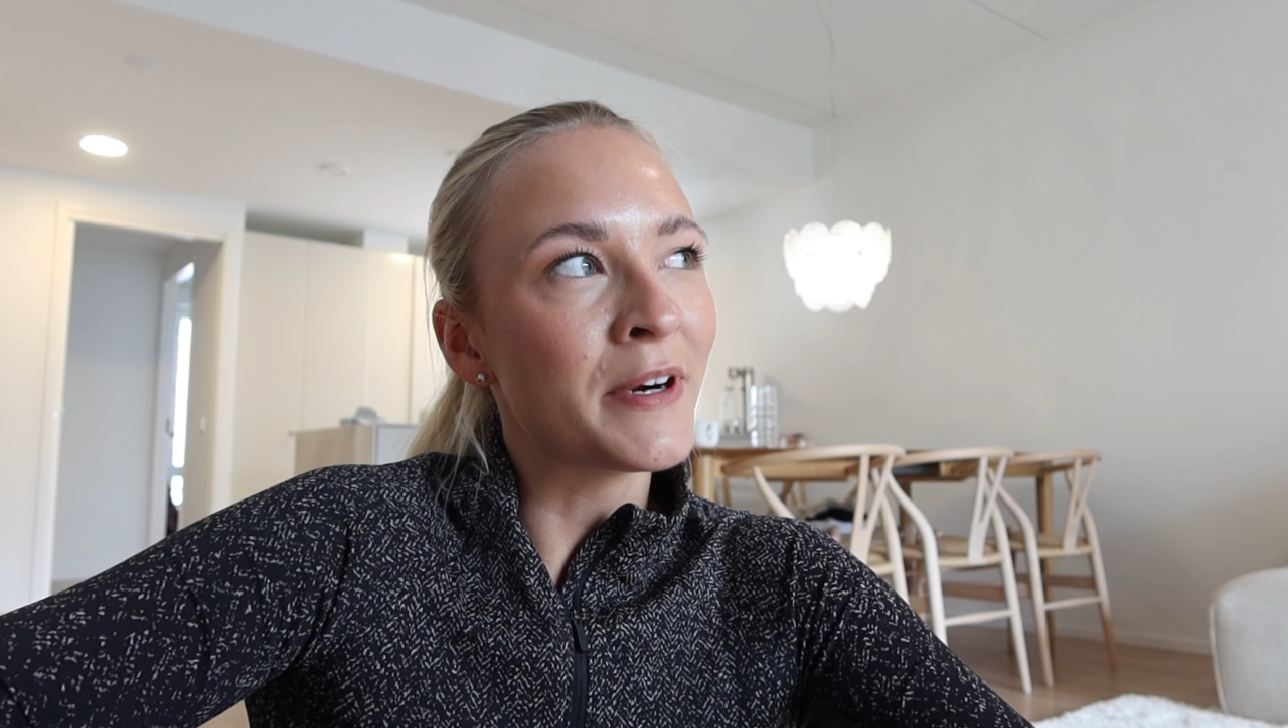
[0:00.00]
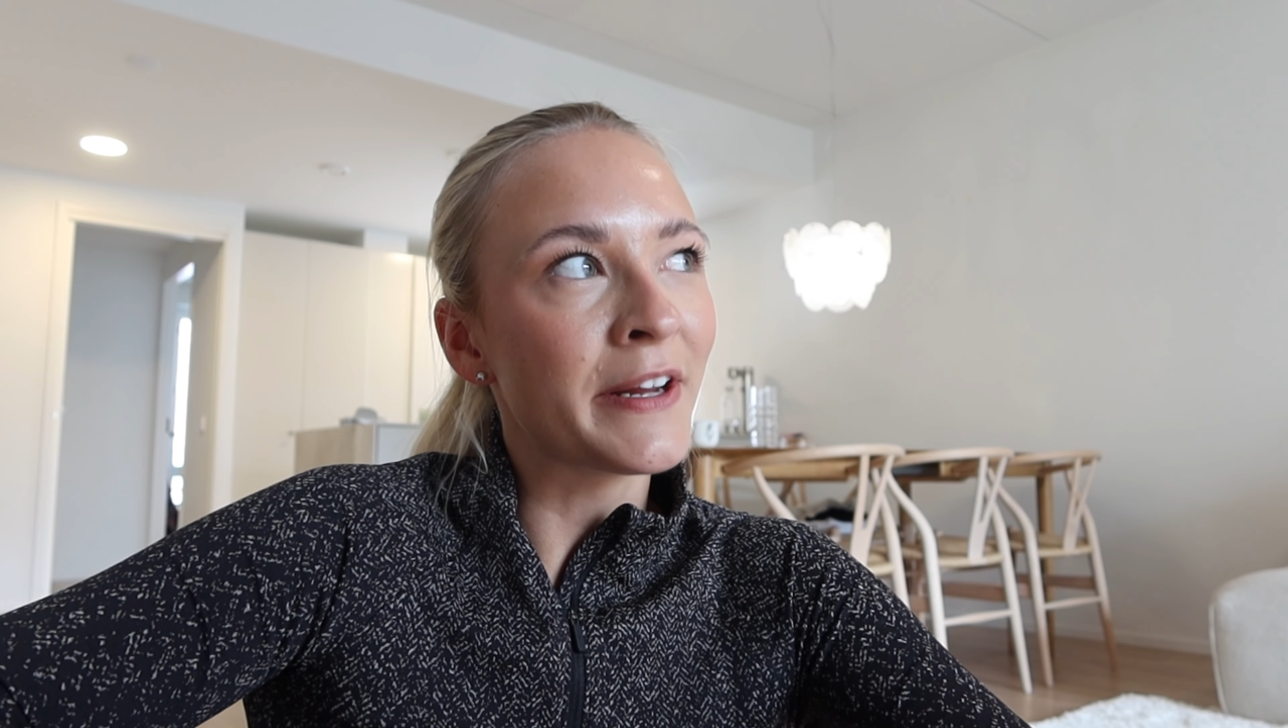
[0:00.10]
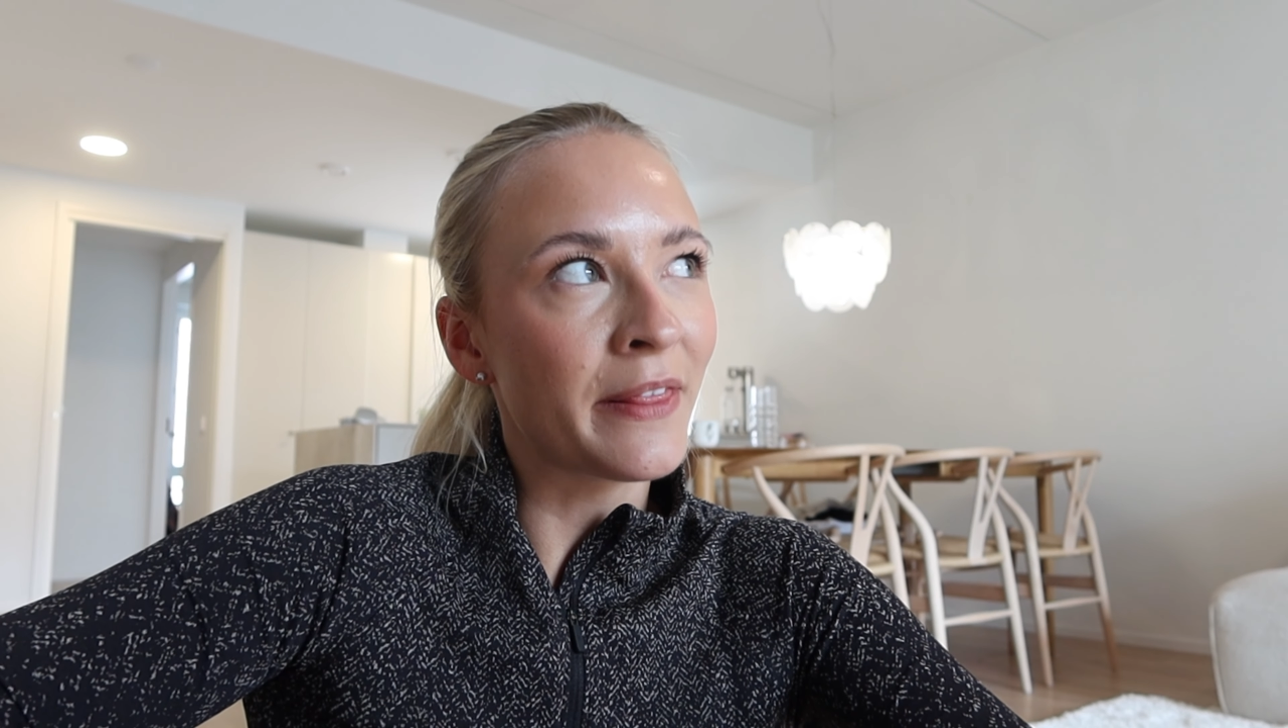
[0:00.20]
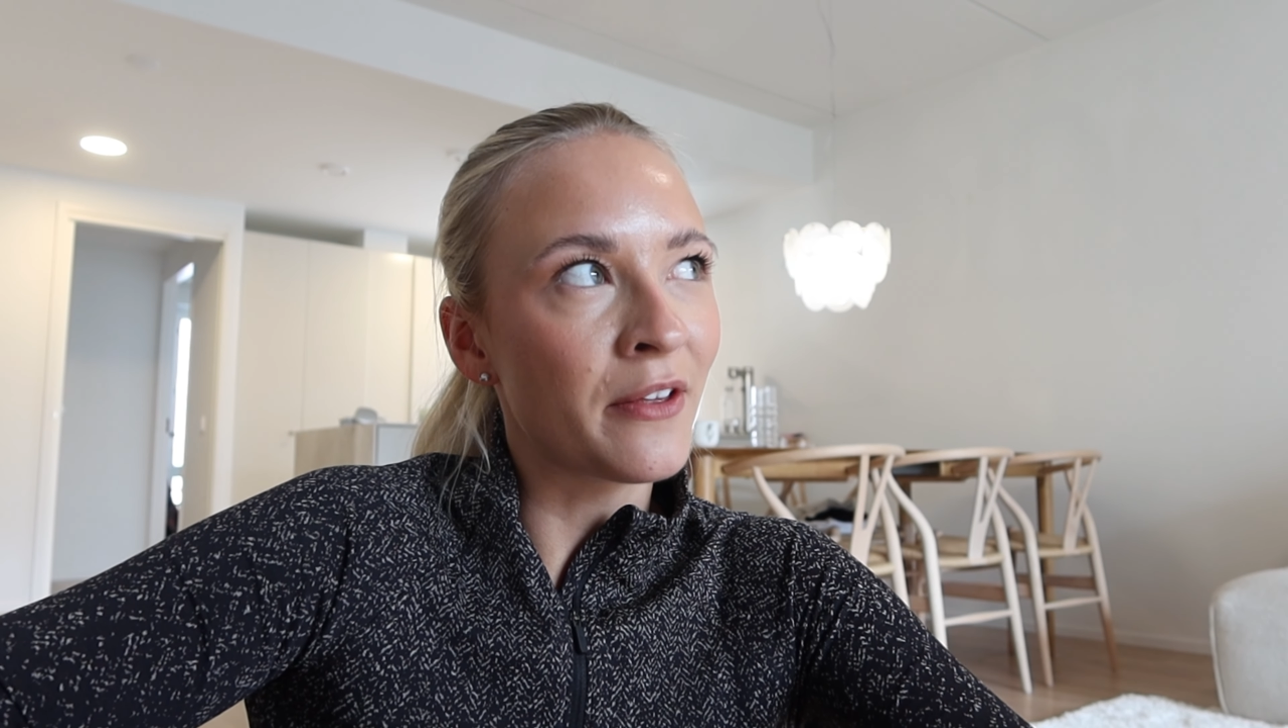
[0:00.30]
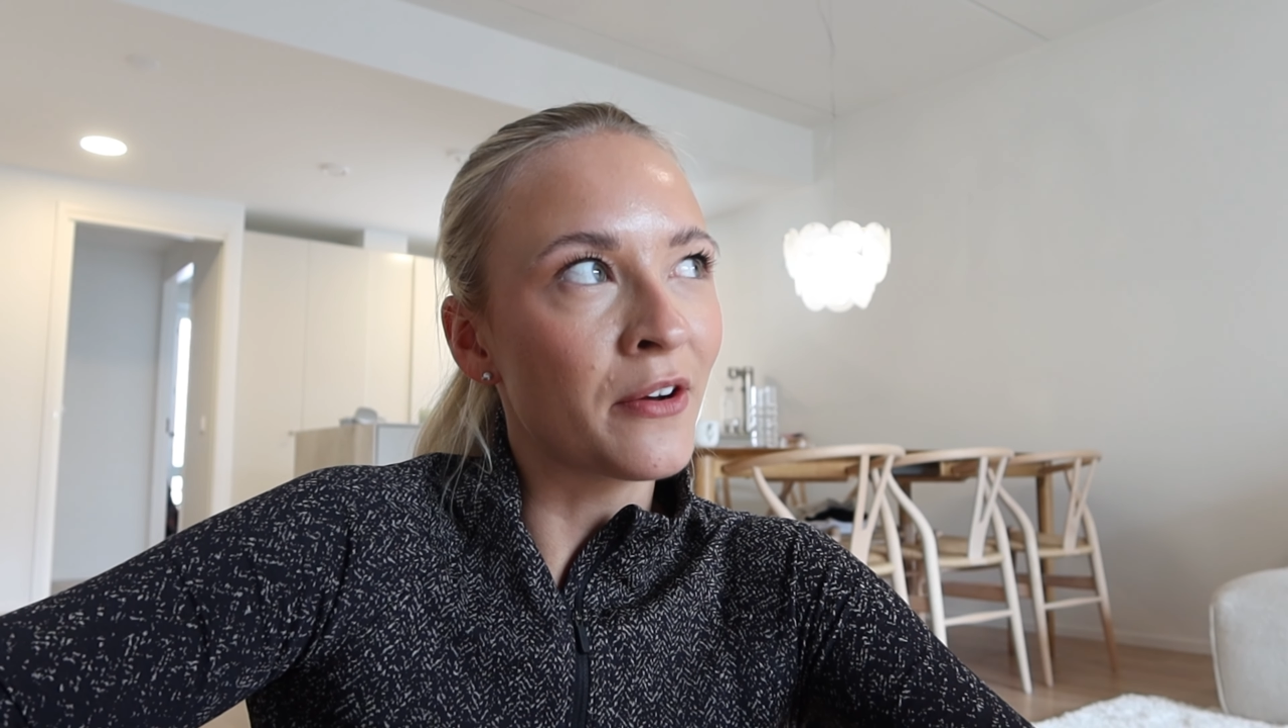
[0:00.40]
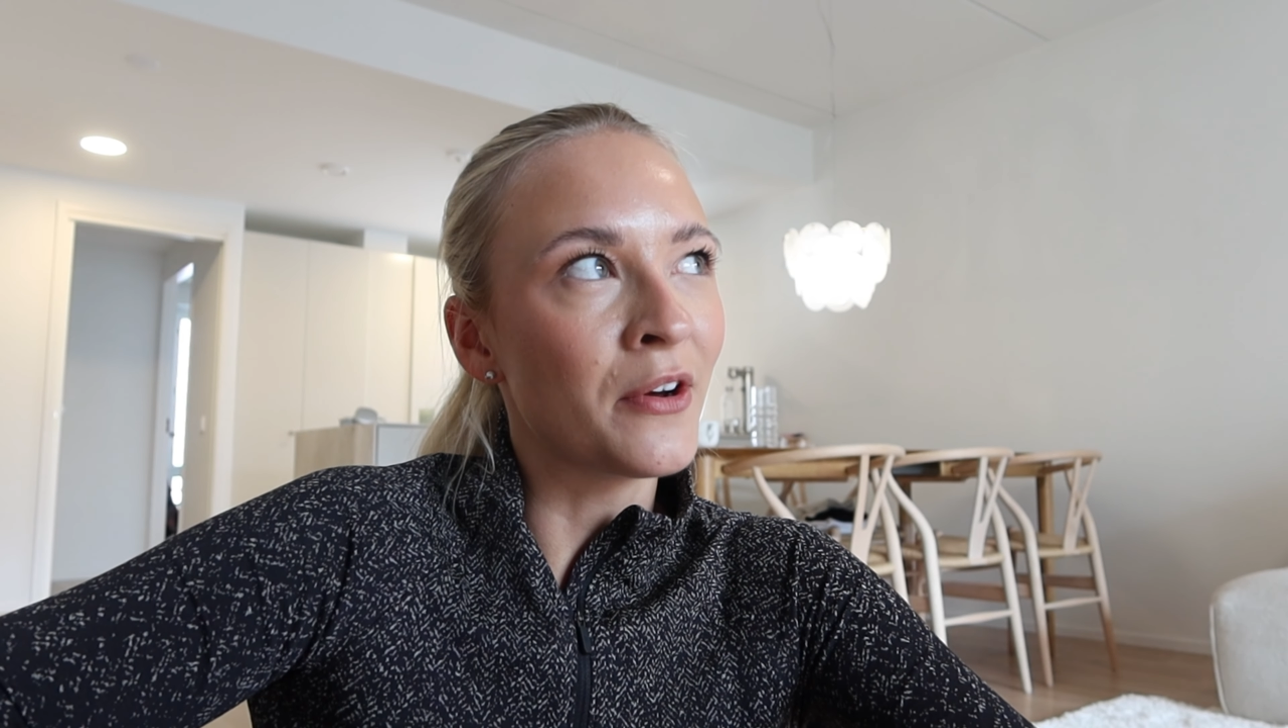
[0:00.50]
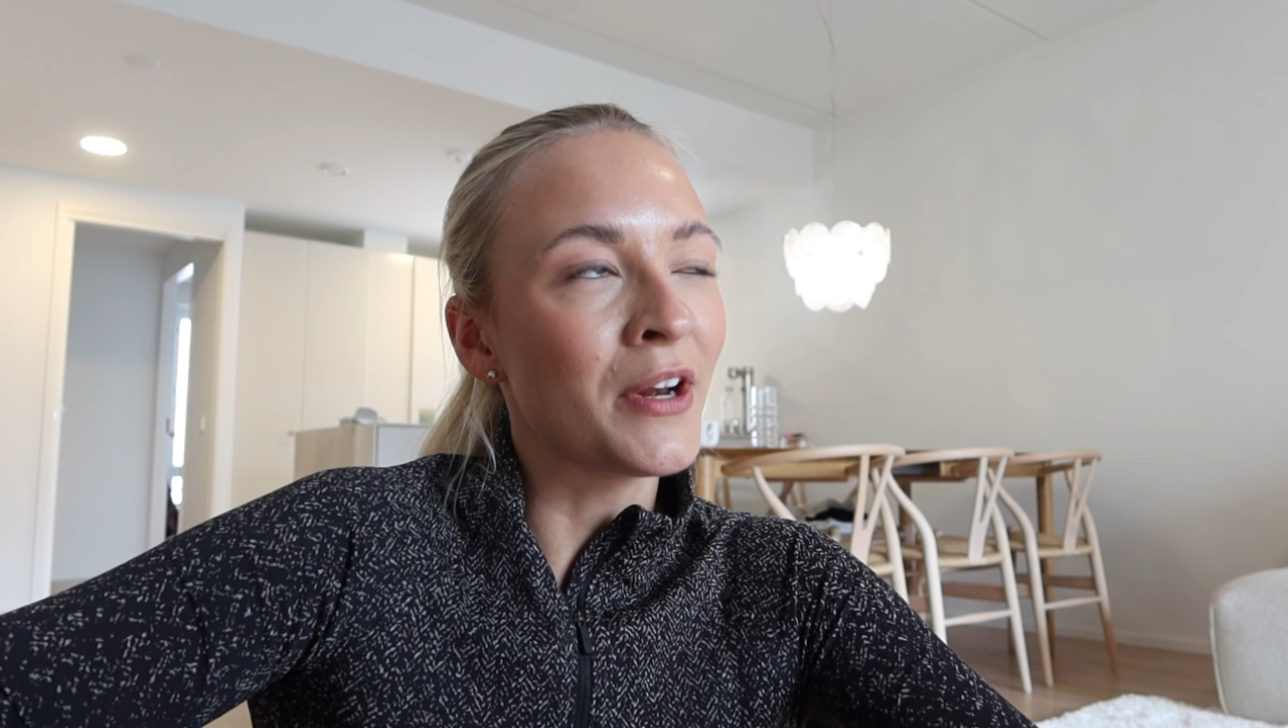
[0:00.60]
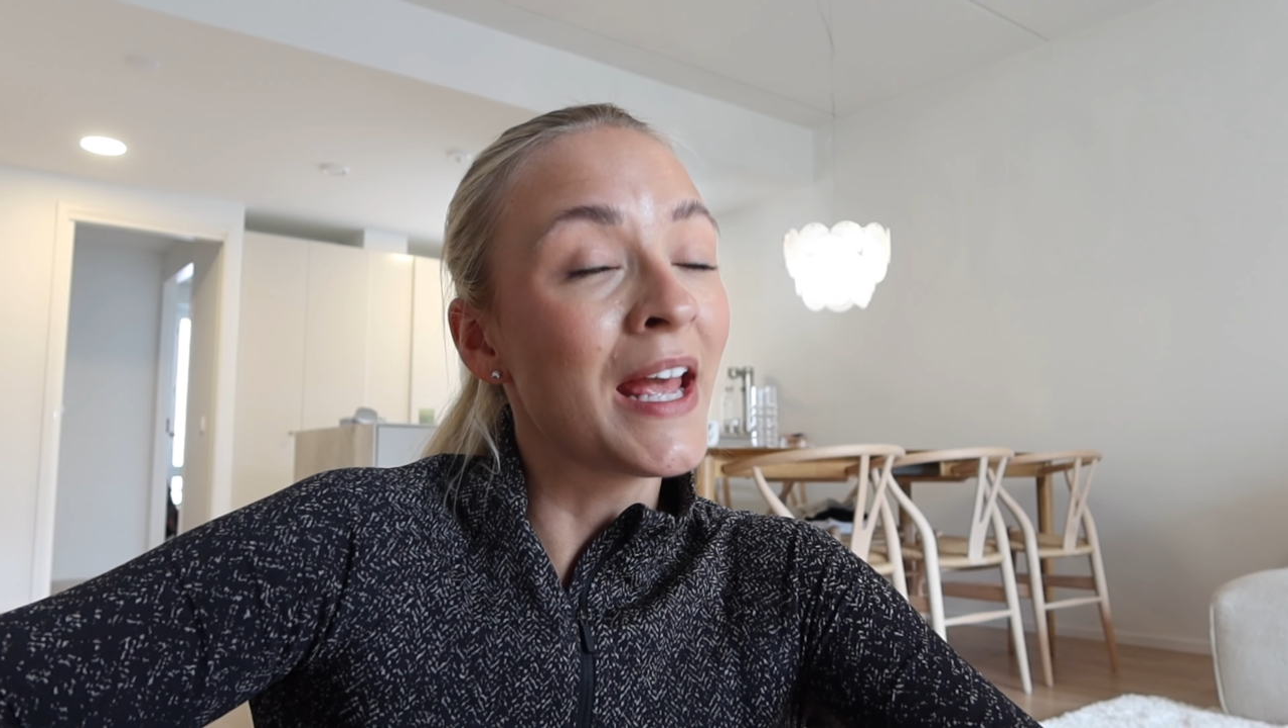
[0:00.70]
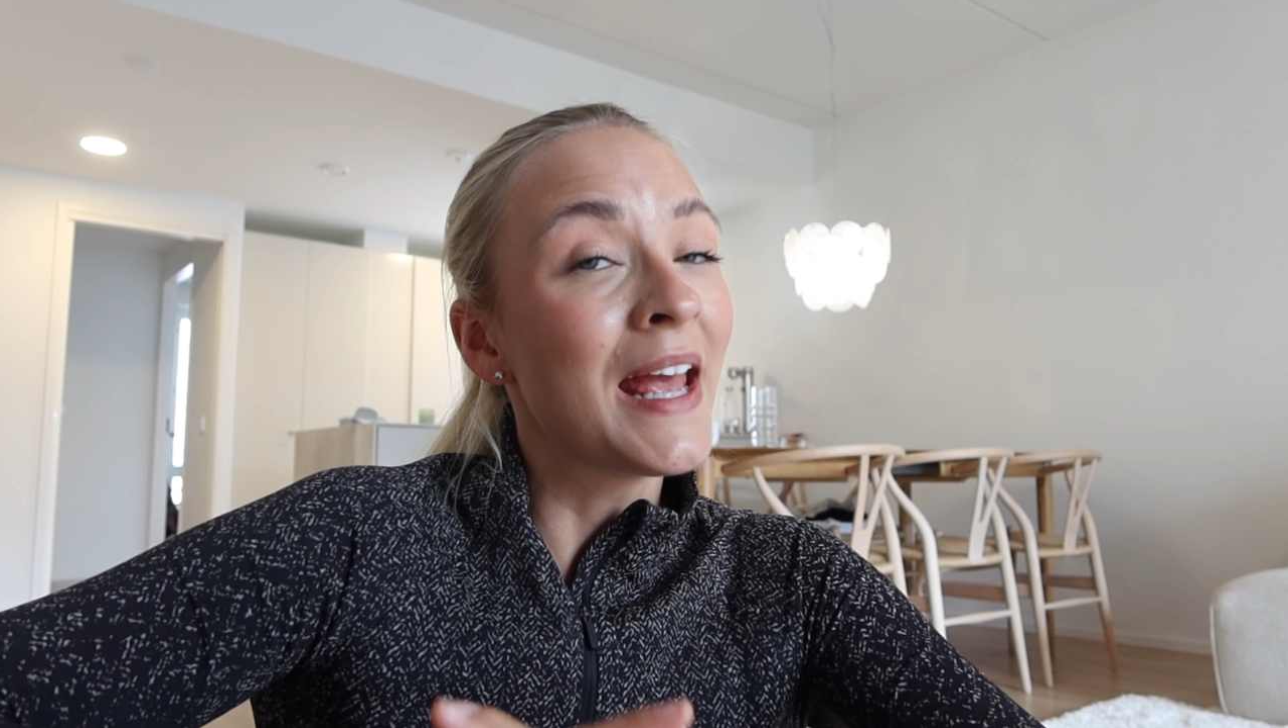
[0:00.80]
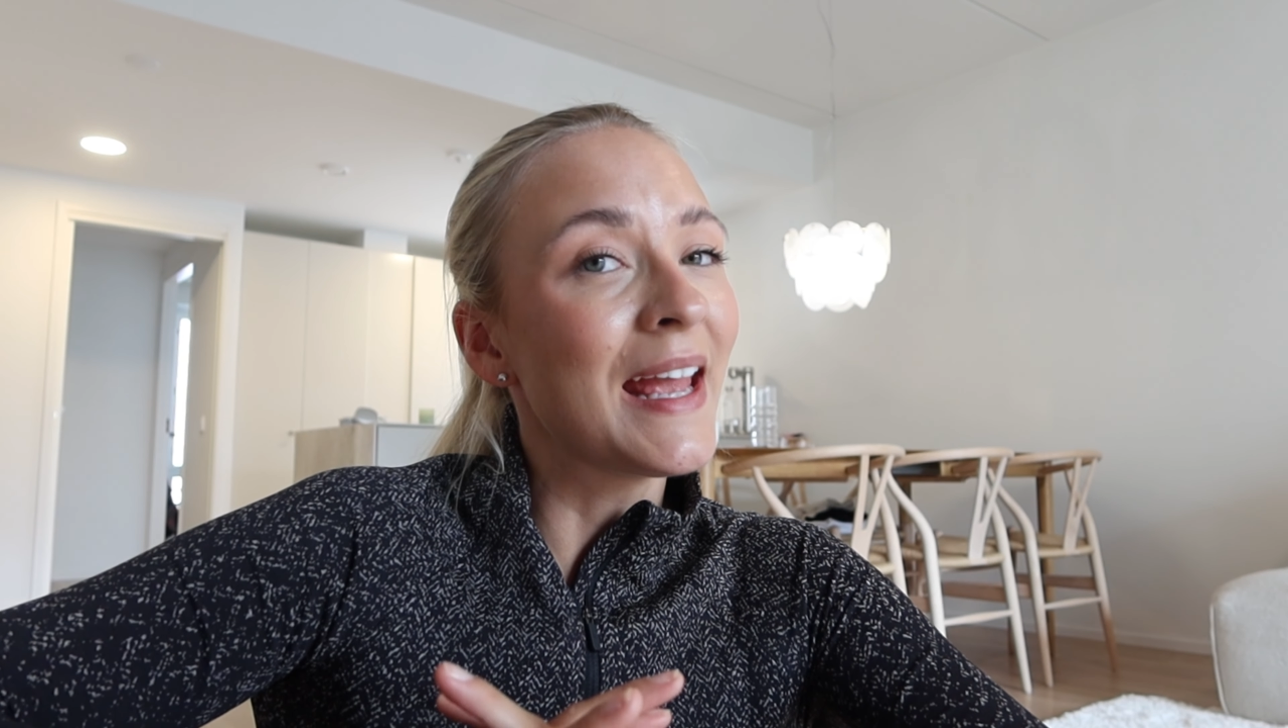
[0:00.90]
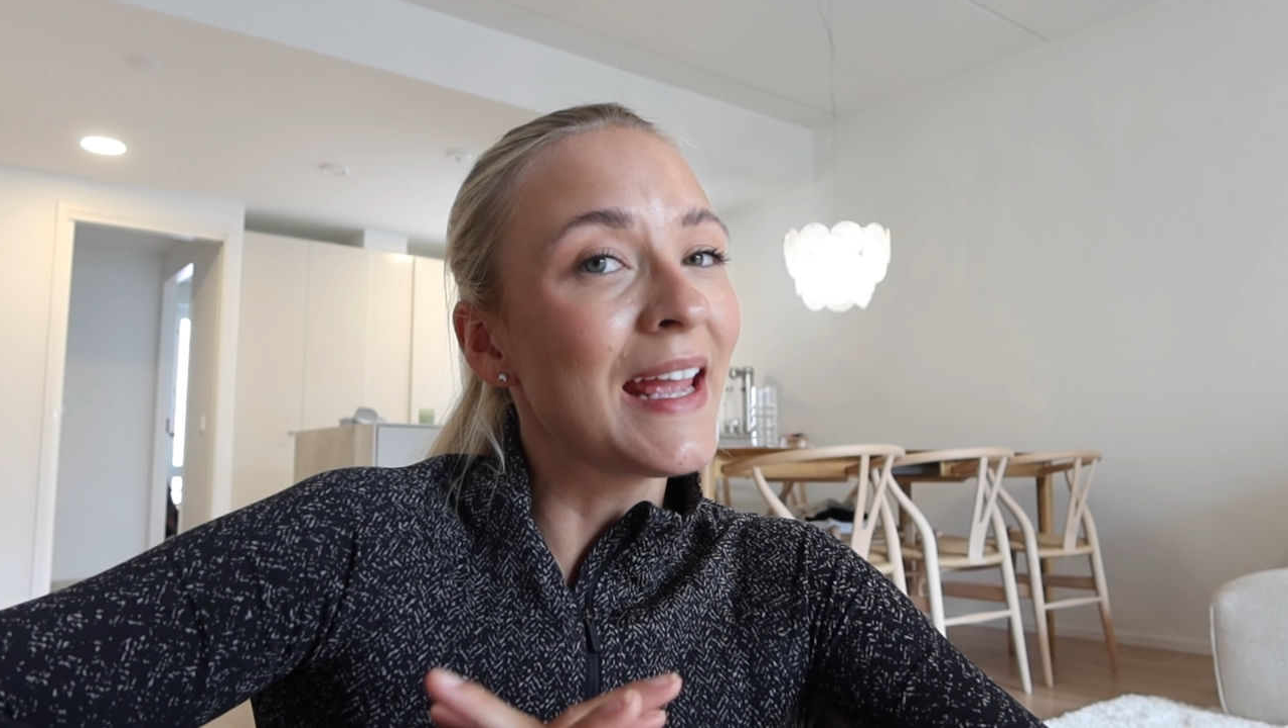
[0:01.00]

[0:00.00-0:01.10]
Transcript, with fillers: marathon